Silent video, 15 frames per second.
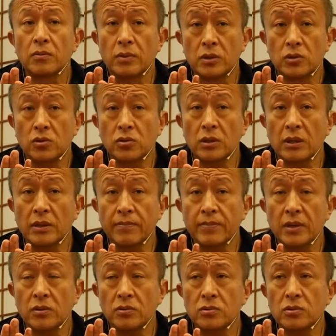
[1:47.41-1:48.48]
we are talking
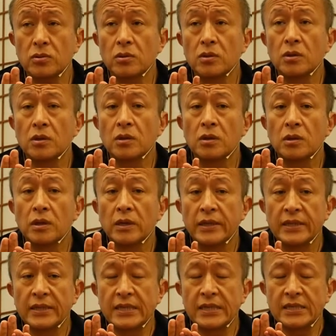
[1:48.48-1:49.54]
about
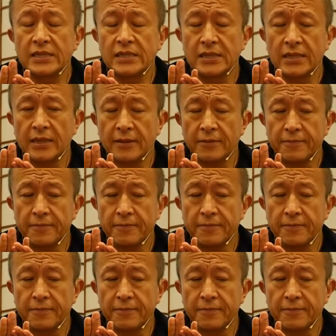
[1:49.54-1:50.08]
this.